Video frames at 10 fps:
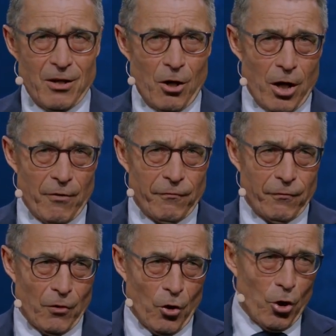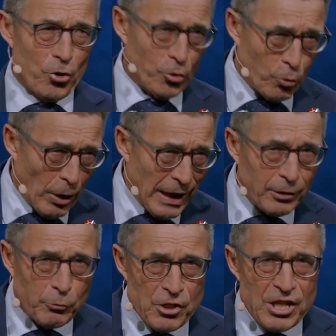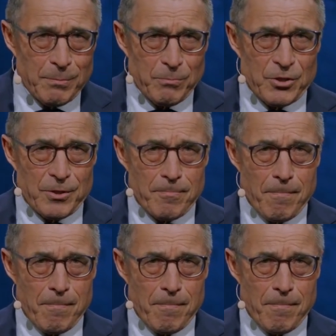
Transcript: of autocratic regimes.